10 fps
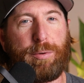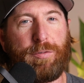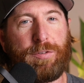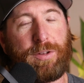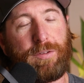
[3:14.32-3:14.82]

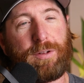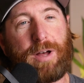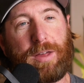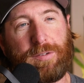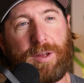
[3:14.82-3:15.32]
since the
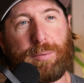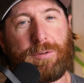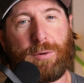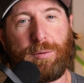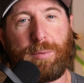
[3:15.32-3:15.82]
last
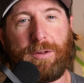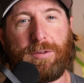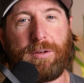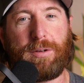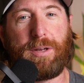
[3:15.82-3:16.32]
episode,
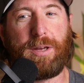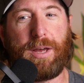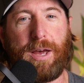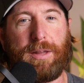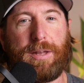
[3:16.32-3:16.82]
basically,
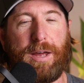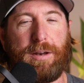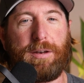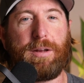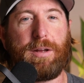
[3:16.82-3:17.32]
and
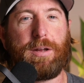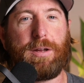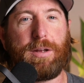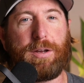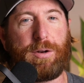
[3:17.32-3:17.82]
then,
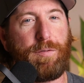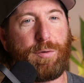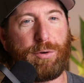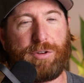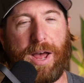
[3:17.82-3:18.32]

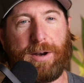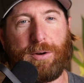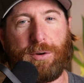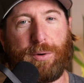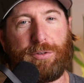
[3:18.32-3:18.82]

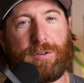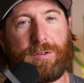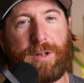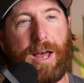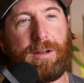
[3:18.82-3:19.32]
foreshadow or
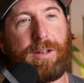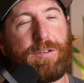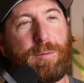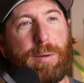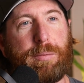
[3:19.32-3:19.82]
just highlight
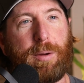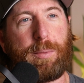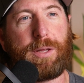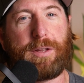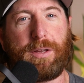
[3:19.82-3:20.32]
some
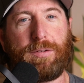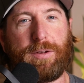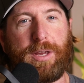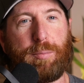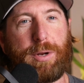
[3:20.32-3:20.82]
upcoming things
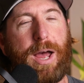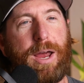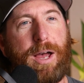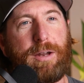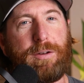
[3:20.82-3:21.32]
to keep an eye
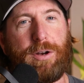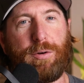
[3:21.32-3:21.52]
on,